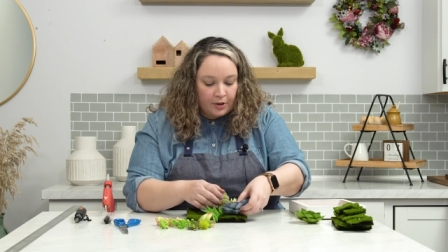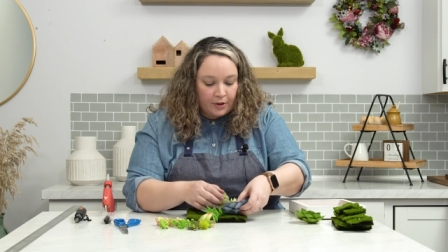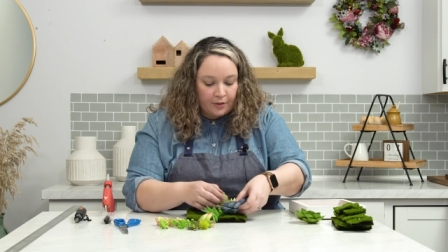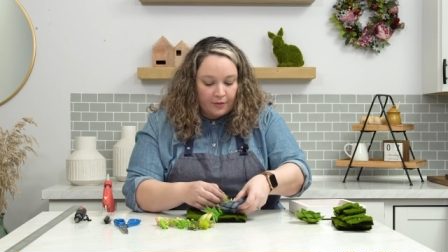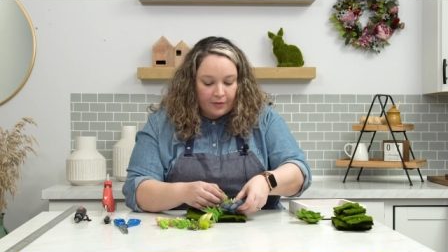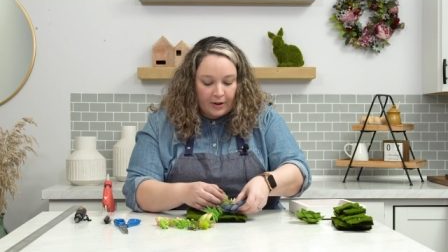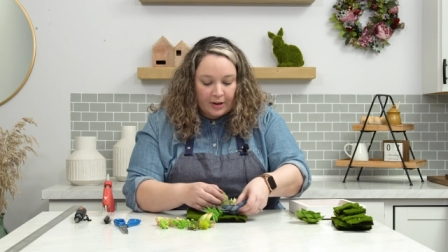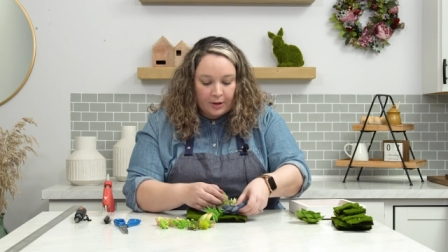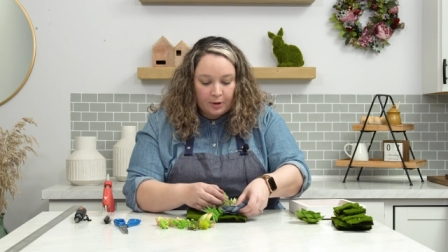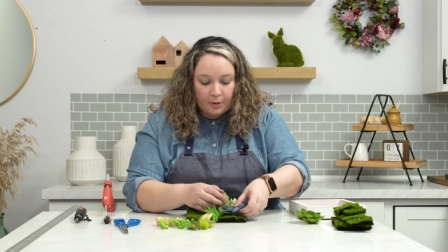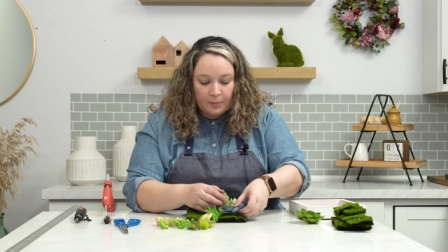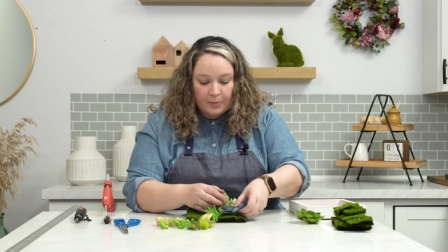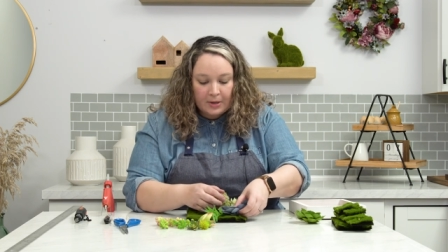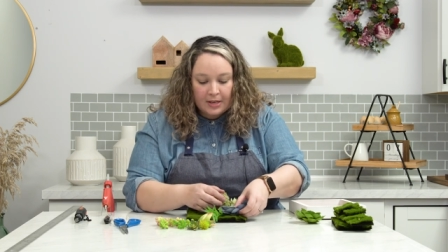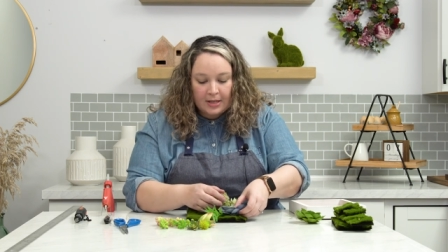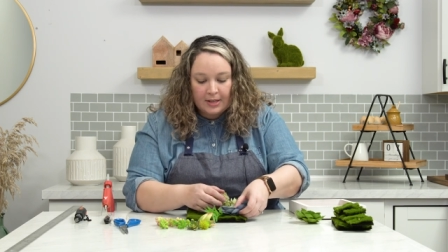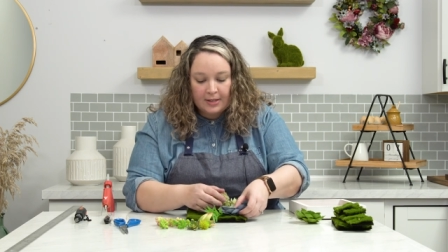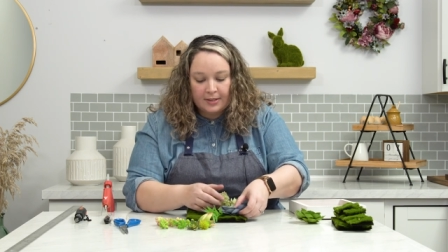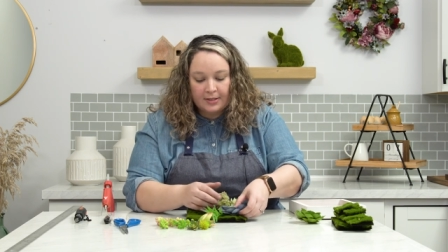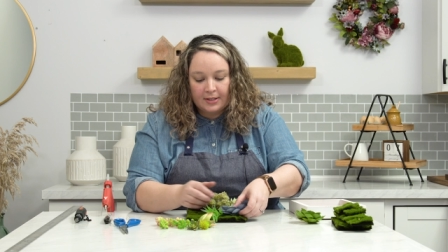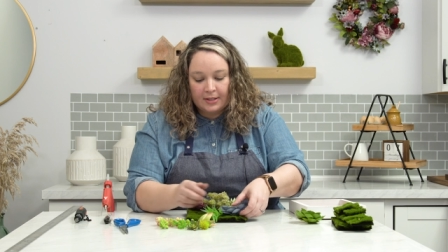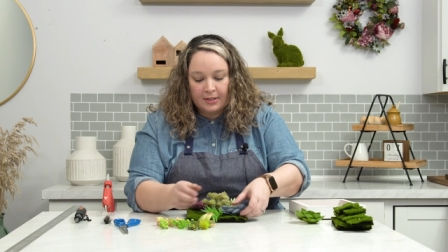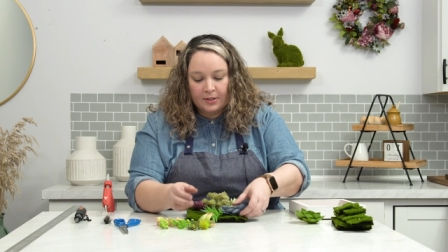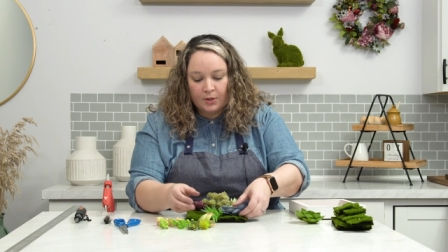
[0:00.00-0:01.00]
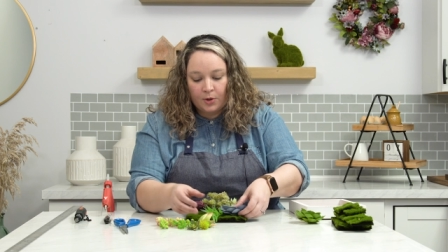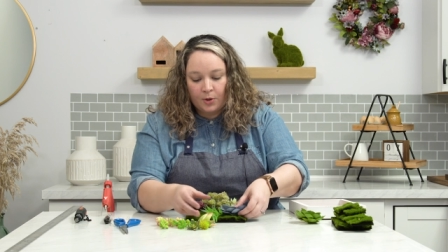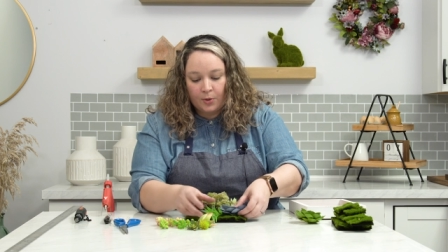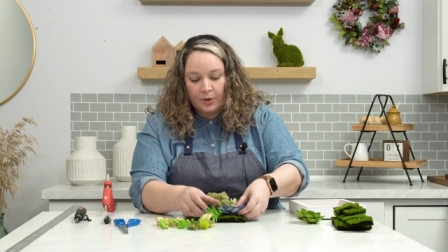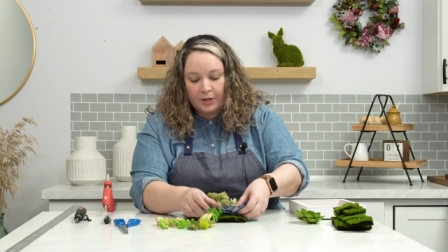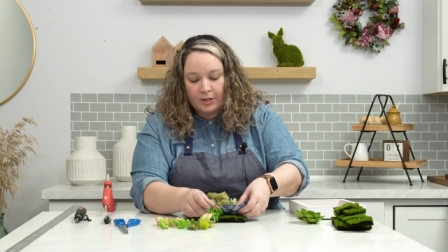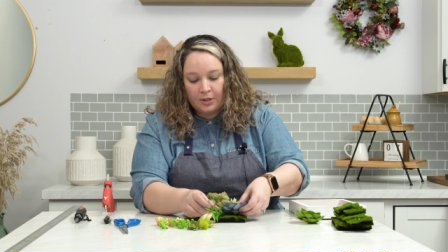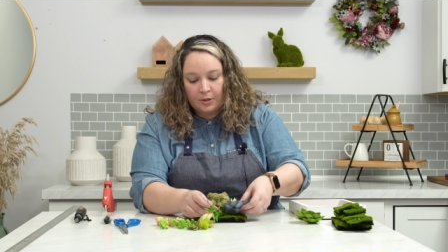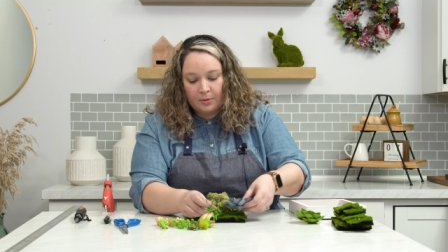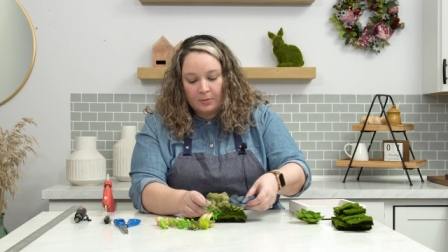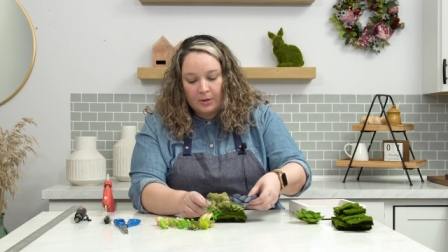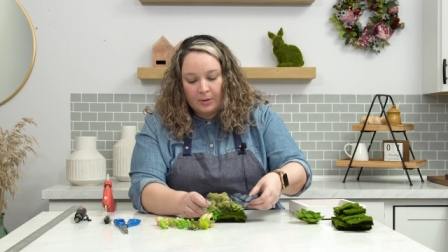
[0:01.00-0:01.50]
your final piece is
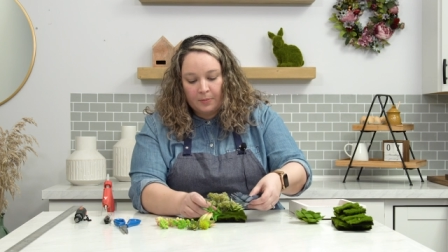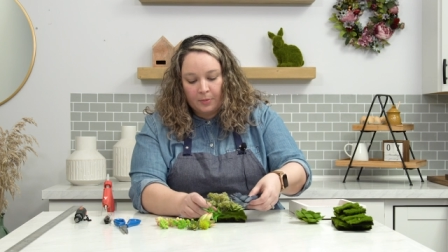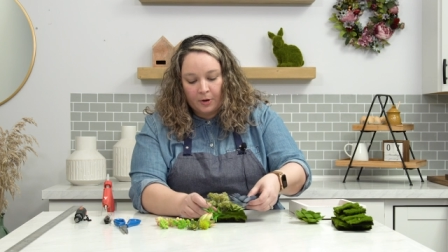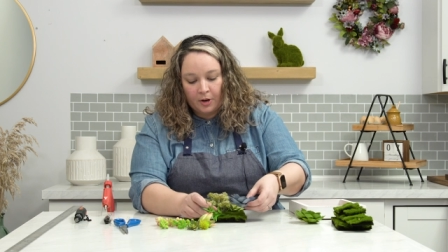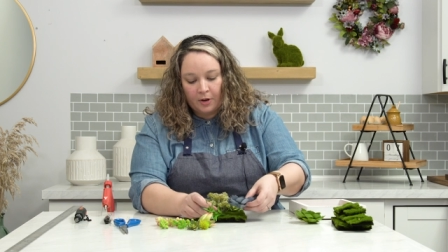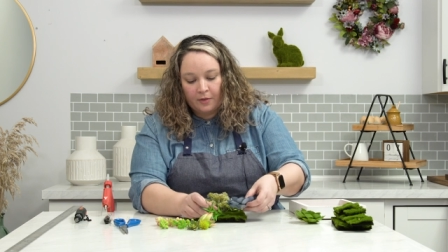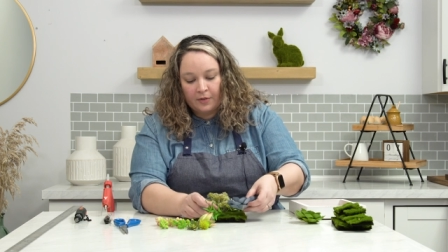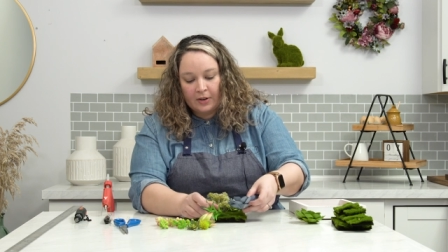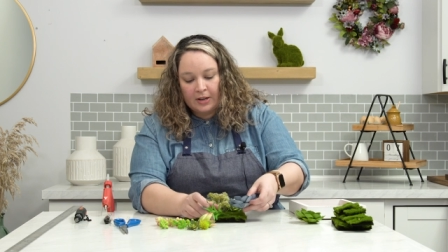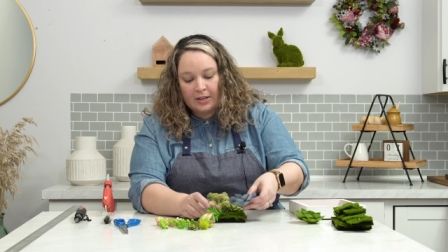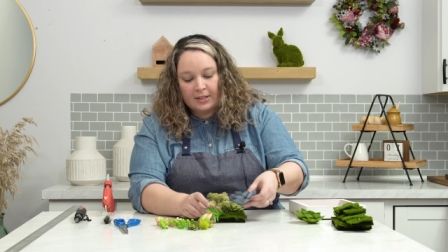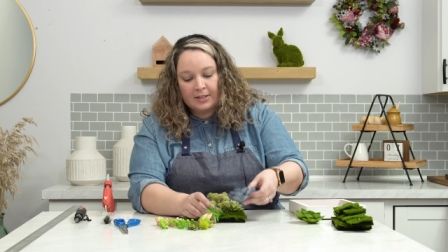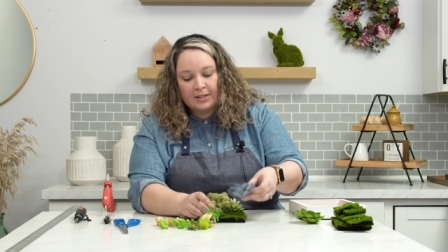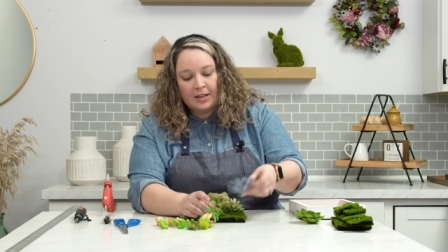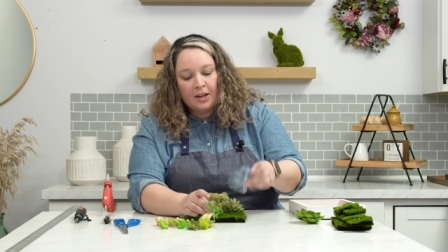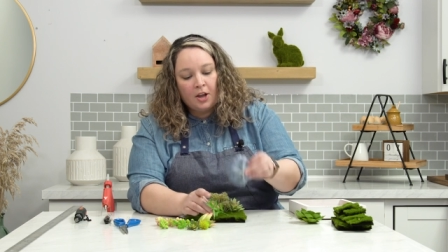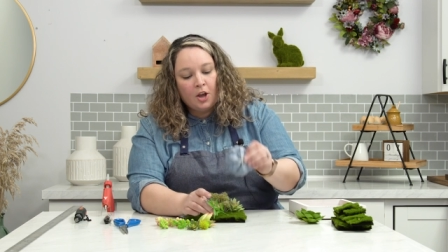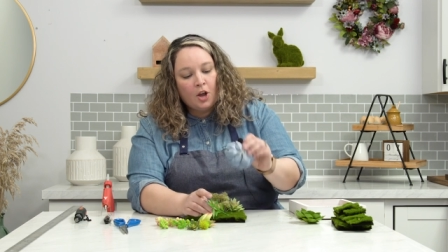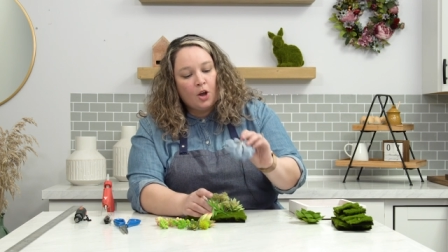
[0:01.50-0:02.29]
going to be perfect.